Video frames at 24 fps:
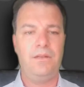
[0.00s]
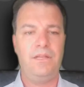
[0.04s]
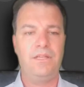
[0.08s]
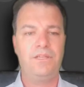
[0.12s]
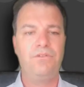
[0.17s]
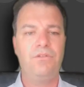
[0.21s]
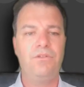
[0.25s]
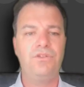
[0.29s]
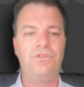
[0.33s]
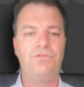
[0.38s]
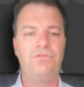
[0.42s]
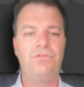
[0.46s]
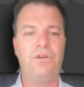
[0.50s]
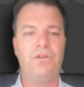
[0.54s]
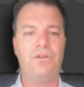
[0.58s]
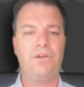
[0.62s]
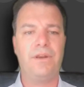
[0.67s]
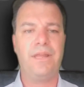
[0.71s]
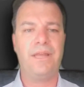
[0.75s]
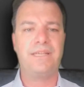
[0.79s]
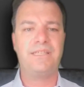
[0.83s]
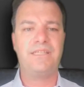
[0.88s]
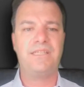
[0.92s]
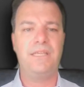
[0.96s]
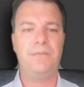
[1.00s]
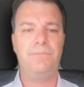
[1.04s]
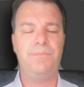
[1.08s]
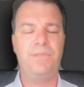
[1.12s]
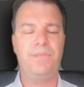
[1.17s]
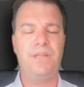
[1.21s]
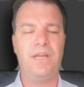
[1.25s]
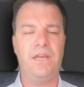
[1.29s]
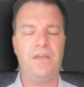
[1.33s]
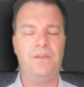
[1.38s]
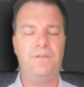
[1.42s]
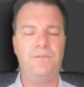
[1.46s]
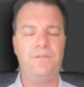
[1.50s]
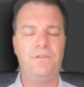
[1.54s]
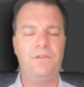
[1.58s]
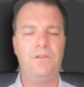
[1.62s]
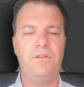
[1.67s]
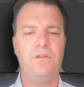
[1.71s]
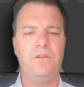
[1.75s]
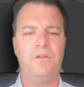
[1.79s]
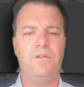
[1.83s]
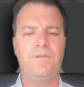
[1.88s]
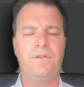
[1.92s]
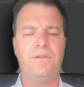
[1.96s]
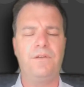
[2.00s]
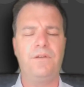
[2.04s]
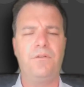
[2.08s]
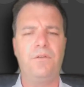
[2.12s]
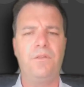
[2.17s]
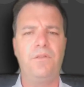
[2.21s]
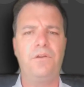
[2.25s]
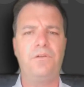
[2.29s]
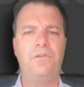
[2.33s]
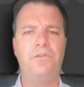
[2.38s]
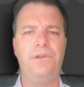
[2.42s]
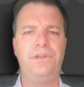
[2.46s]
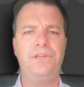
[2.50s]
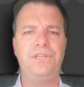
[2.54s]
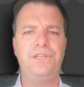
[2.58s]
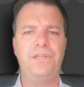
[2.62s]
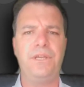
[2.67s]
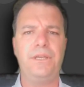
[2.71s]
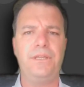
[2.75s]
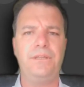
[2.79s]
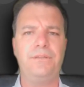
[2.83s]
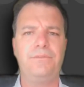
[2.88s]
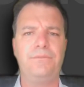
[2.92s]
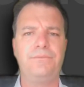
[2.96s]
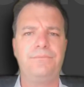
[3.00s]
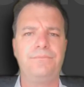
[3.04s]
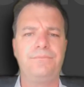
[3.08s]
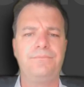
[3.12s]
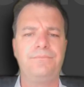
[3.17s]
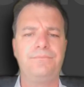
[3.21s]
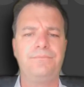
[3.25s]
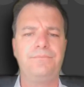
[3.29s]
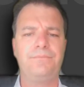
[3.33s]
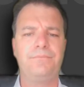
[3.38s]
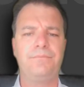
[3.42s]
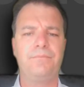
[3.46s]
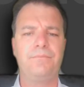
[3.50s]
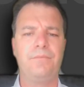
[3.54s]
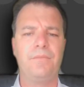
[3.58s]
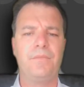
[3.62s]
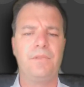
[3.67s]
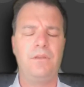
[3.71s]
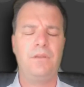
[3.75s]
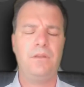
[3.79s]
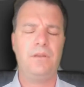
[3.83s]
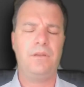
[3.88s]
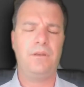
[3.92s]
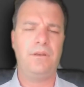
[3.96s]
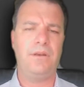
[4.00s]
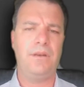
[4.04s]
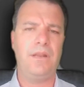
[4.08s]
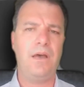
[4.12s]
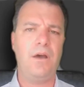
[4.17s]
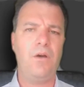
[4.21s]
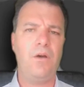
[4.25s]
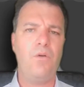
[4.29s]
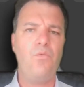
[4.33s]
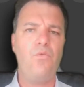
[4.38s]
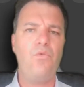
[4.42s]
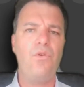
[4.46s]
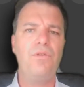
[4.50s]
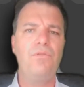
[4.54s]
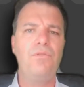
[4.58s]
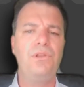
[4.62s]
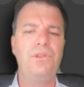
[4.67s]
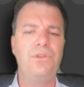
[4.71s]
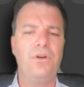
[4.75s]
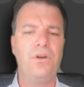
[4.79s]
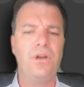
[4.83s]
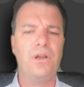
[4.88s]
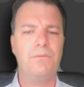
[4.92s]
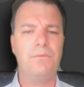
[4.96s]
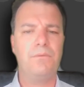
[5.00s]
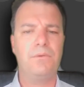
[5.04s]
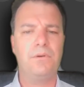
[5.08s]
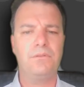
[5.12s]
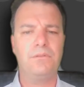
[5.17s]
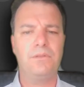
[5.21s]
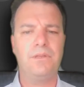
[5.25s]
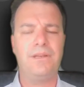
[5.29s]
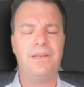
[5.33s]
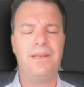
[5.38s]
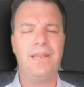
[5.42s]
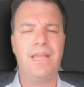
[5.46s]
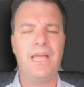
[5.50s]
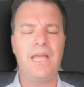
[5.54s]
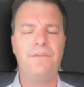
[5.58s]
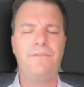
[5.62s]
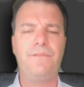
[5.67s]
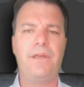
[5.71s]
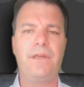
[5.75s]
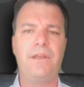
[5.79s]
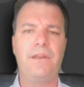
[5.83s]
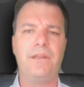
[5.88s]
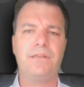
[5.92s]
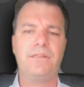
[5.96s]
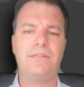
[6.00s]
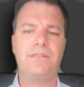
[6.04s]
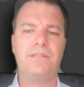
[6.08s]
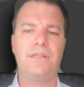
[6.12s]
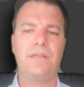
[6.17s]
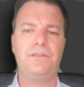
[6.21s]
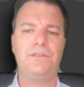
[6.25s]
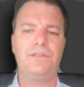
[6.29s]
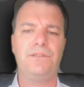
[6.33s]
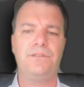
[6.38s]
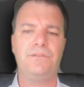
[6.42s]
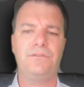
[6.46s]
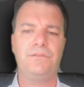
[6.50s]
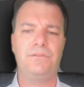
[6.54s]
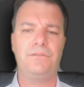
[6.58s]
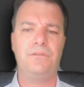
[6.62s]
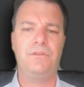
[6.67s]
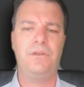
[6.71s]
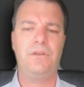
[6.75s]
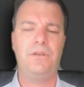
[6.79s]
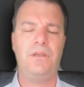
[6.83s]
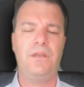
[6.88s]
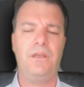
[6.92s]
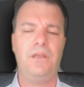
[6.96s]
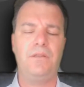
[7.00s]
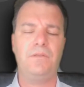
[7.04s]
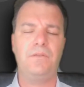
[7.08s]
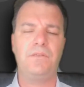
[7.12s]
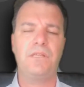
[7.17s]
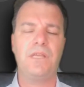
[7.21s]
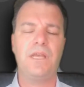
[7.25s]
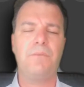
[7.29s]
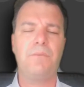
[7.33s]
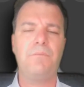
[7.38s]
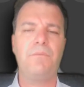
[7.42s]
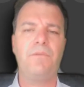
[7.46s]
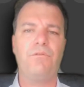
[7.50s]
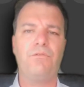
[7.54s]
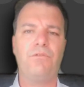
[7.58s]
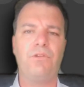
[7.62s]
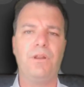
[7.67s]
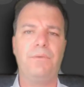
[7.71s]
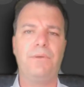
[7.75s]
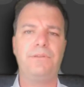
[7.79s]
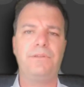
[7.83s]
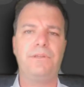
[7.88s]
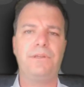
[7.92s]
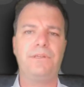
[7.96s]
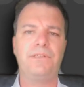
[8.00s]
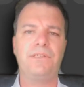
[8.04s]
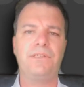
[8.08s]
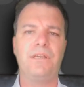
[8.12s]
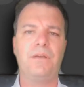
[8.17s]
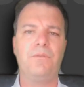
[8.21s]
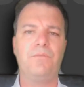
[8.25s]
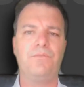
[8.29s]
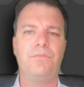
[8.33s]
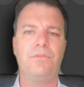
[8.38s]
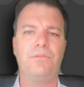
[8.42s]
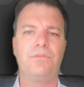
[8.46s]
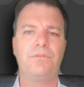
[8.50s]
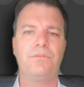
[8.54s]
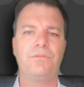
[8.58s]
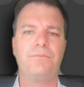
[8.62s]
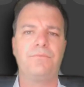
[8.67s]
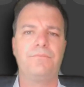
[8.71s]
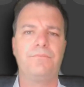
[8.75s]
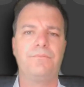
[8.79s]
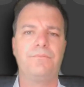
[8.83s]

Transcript: Let's go to our next deep dive of another green shade. Now we will talk about lifetime extension and some relevant examples.